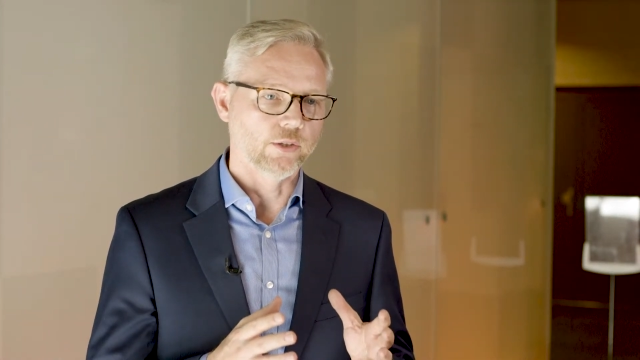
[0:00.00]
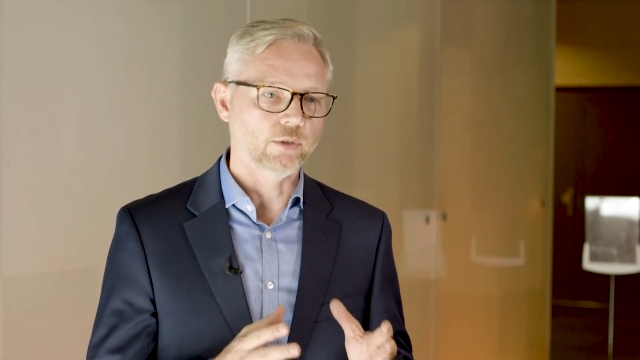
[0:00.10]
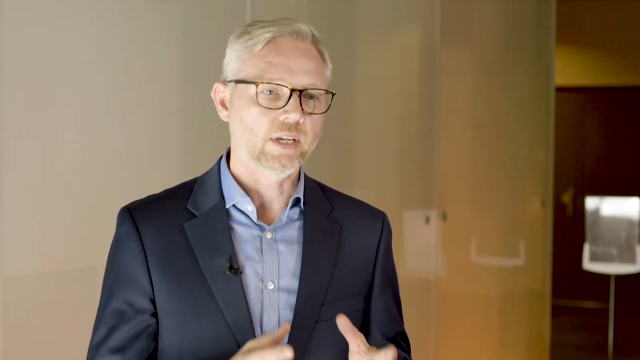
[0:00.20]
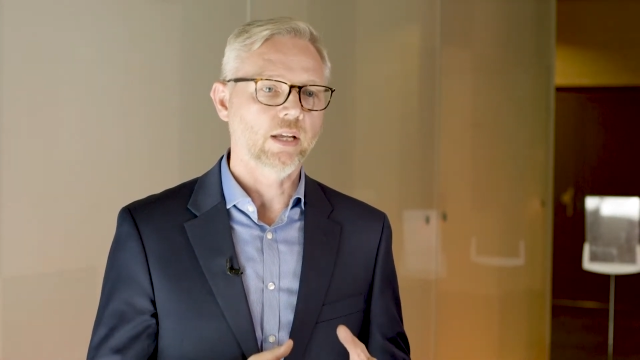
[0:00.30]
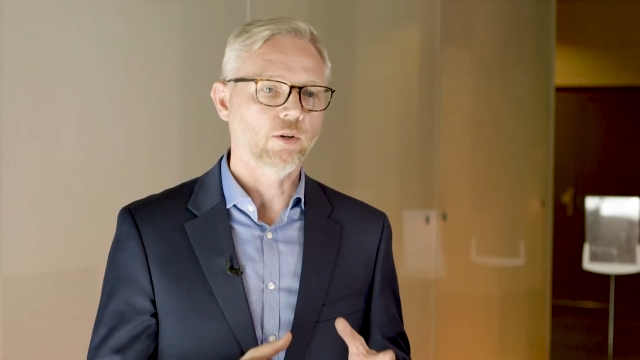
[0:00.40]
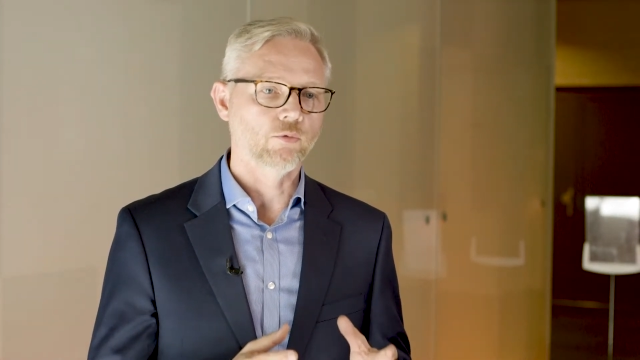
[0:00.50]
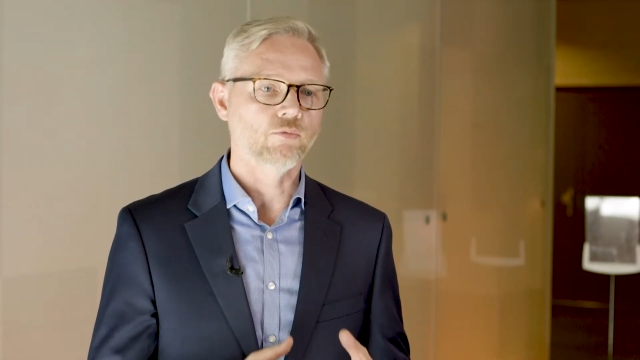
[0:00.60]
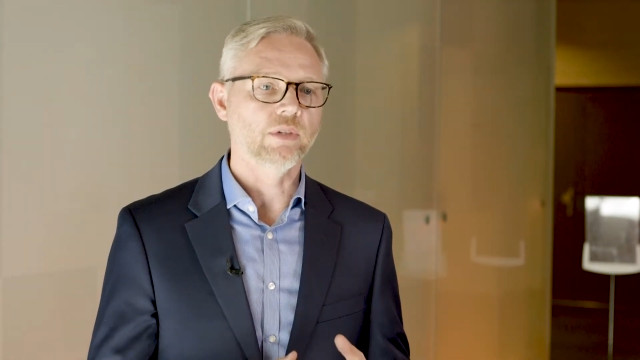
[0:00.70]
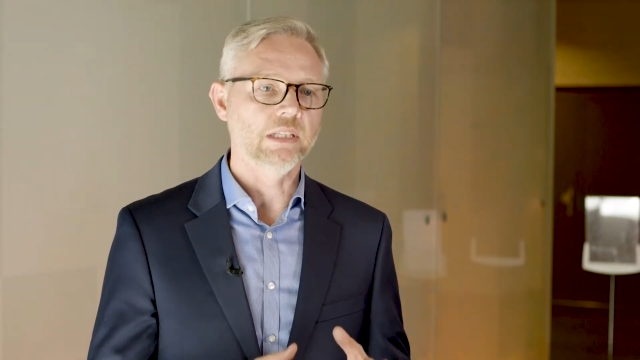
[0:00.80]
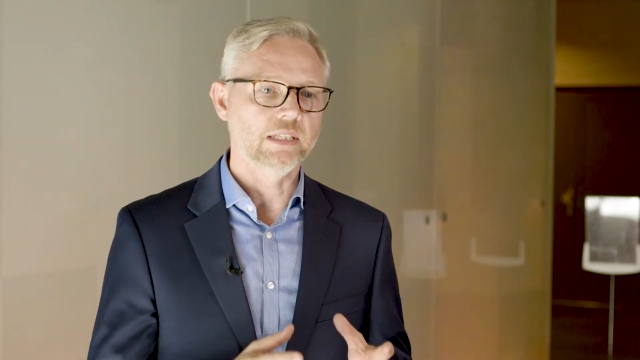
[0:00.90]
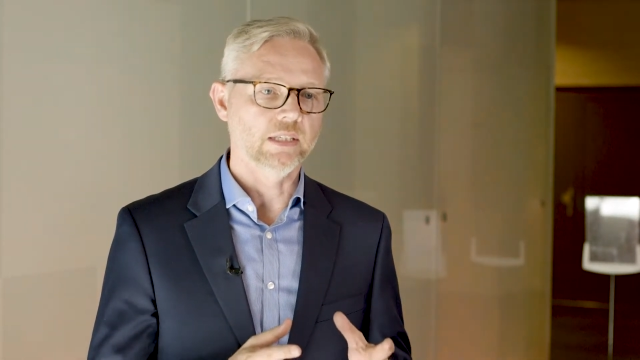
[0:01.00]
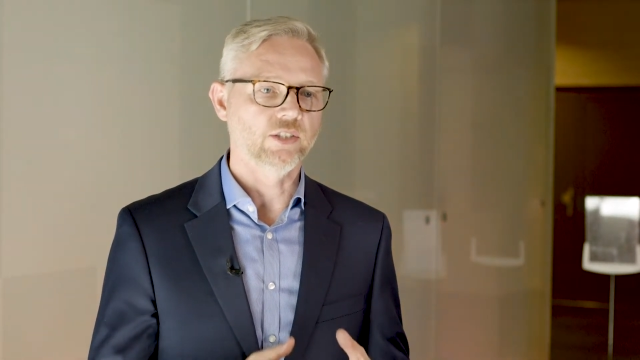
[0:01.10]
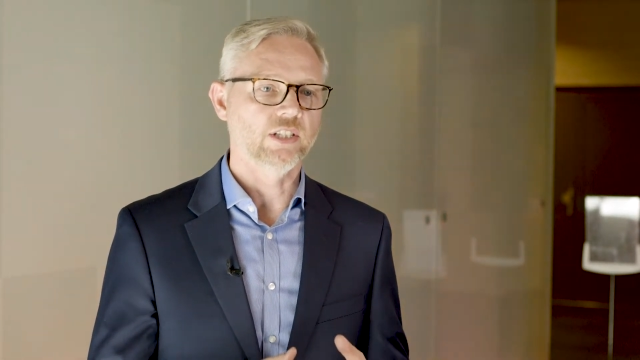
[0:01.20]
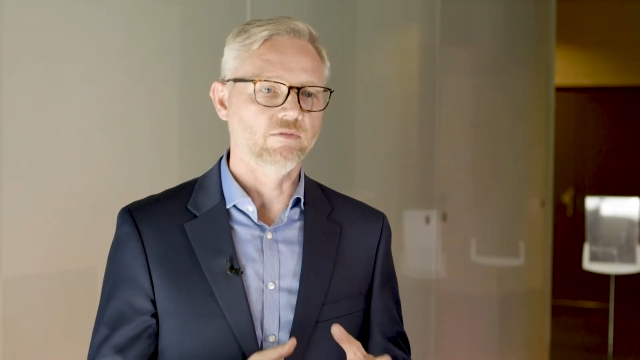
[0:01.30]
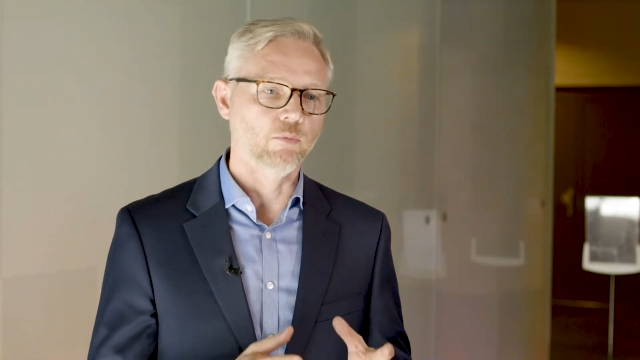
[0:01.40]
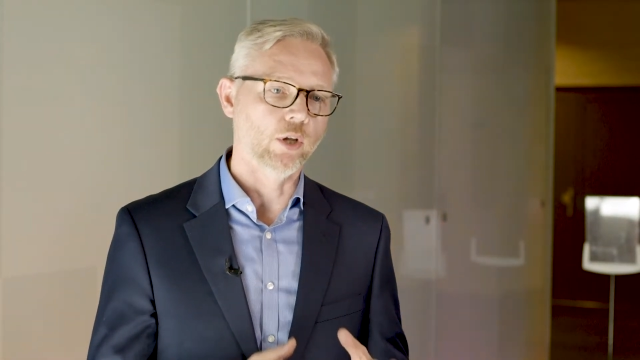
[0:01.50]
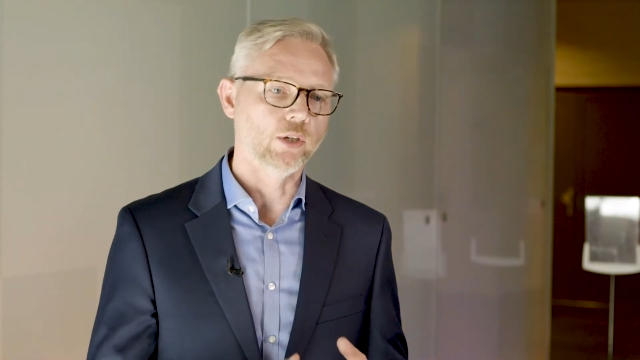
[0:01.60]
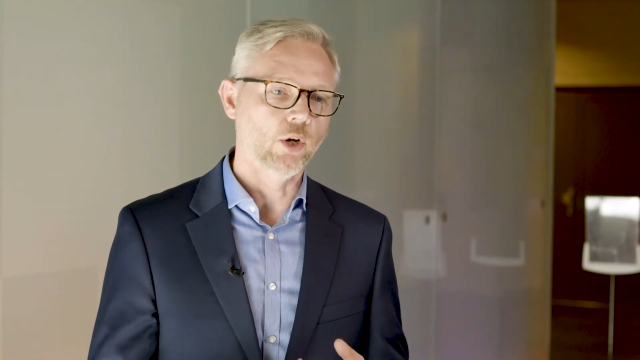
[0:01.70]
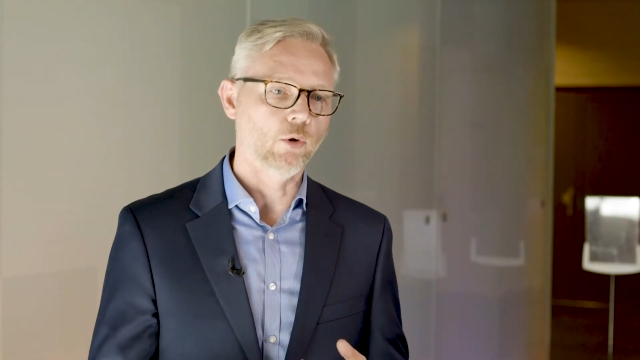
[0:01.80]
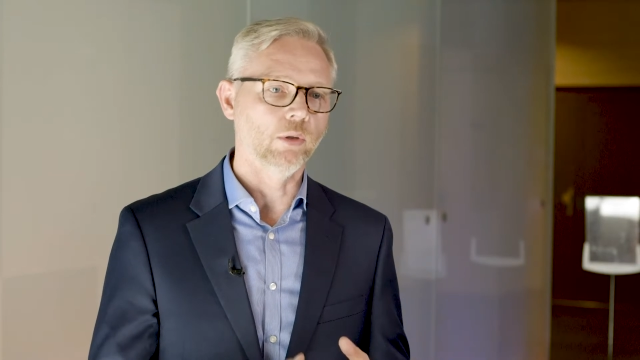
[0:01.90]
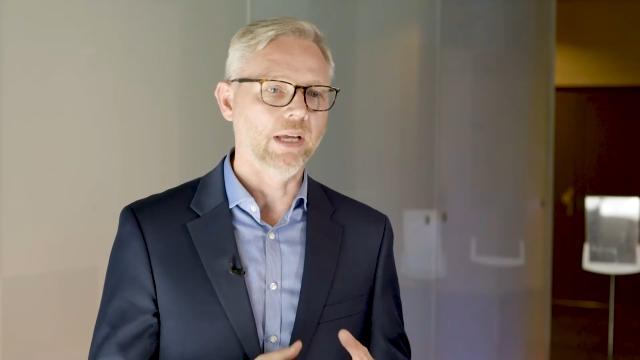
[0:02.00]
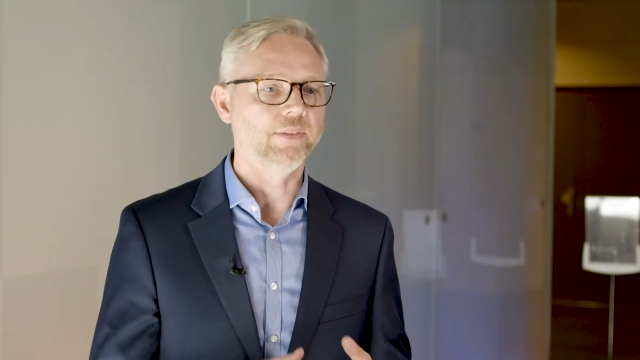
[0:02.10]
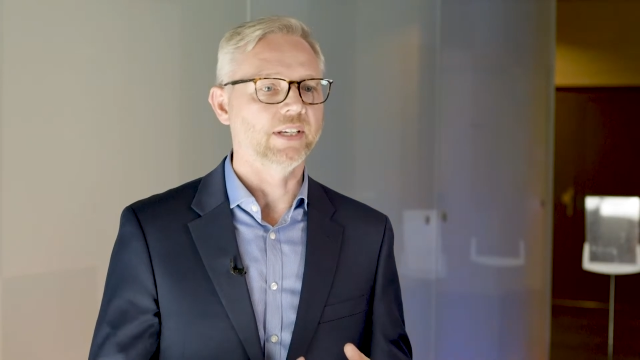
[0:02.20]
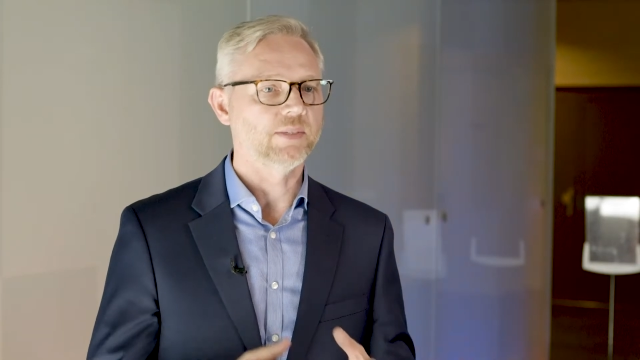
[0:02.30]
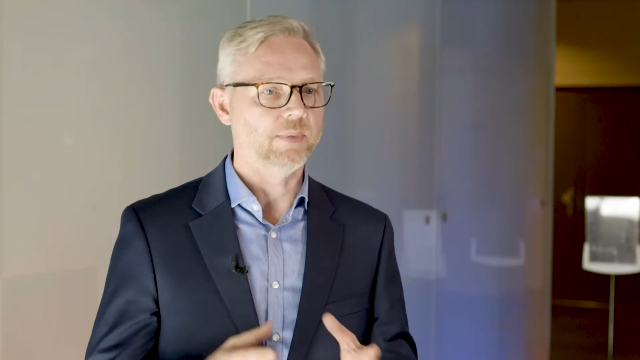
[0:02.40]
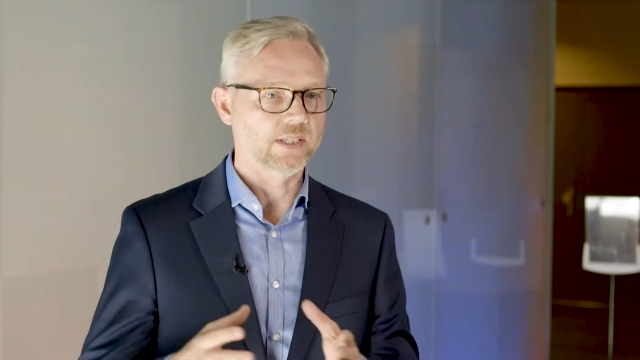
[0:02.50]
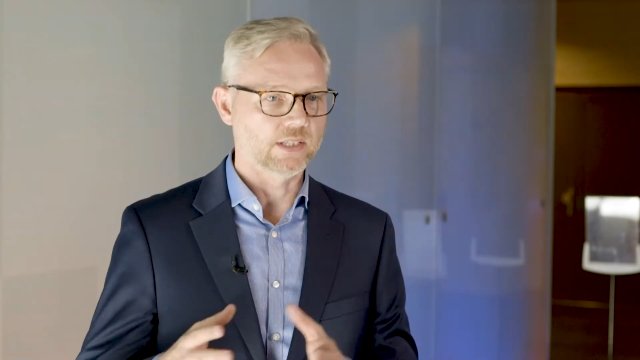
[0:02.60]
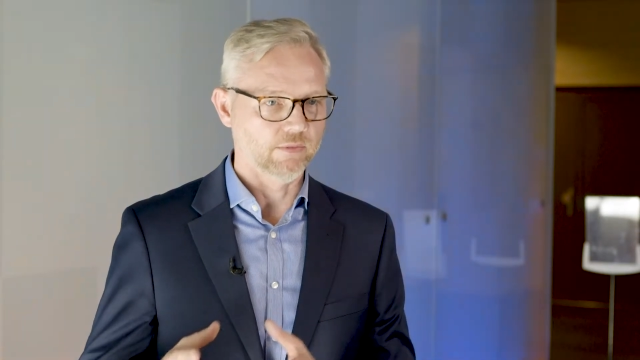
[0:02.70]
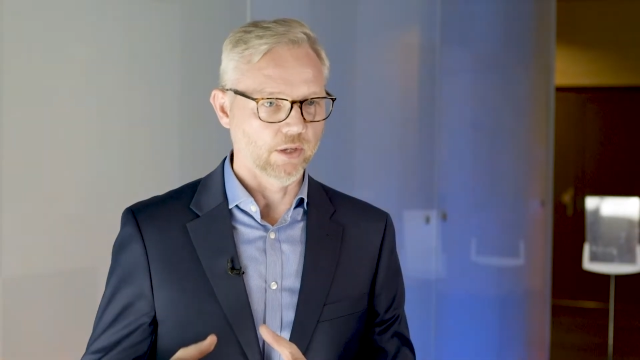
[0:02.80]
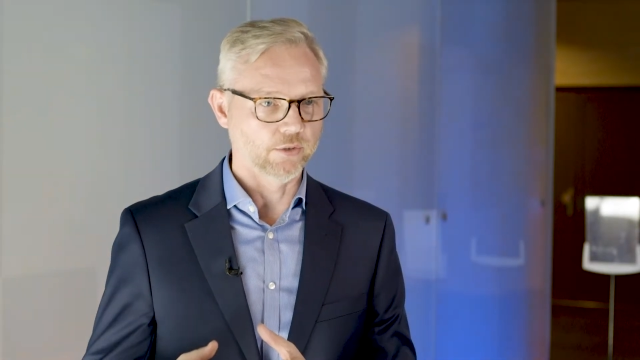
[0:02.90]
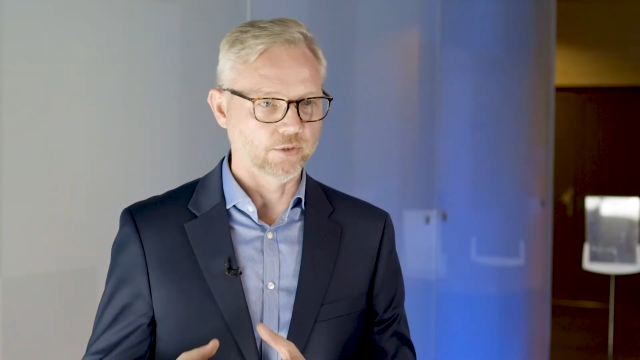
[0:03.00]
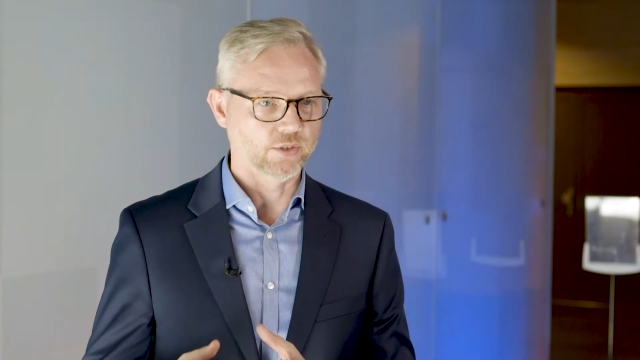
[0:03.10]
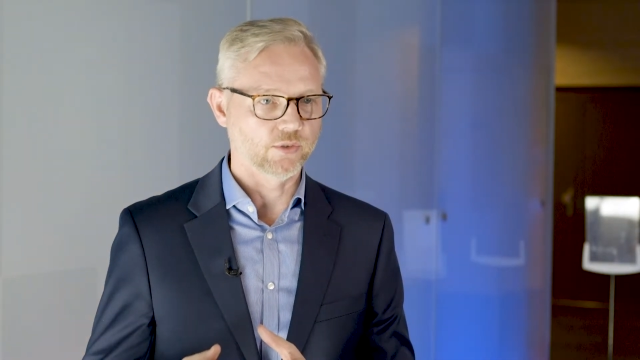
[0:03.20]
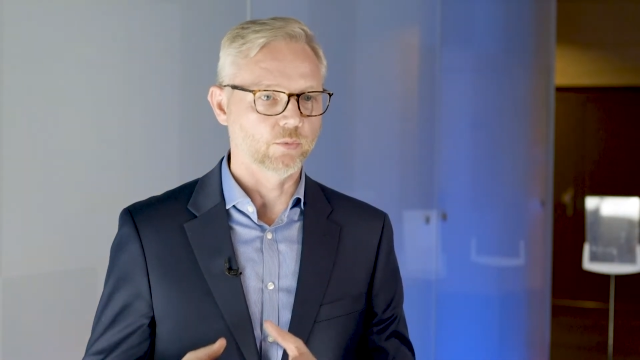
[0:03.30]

you cannot really achieve one goal at the expense of others.